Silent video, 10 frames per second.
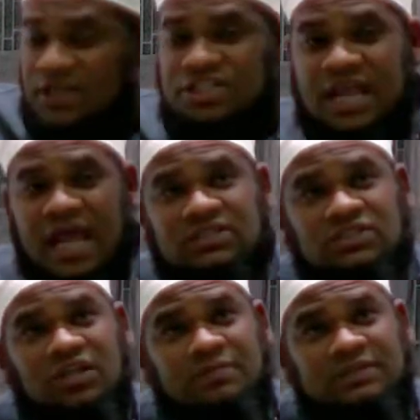
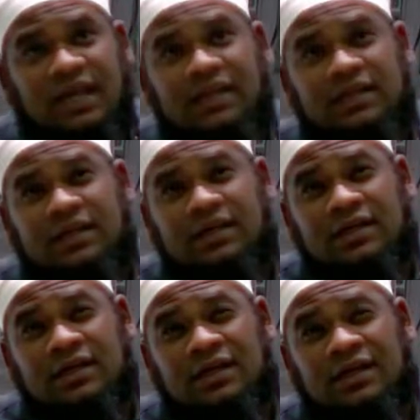Isha stops at
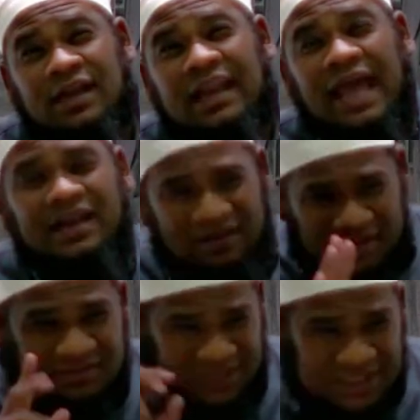
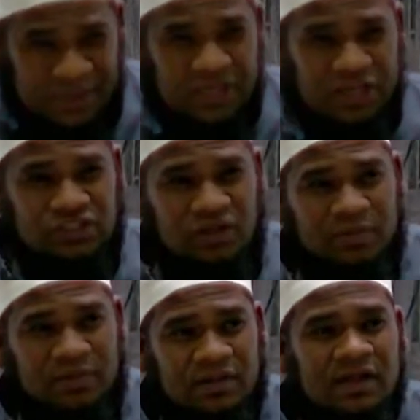9. Let's just make an
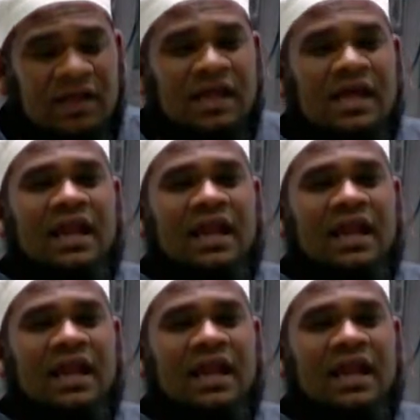example.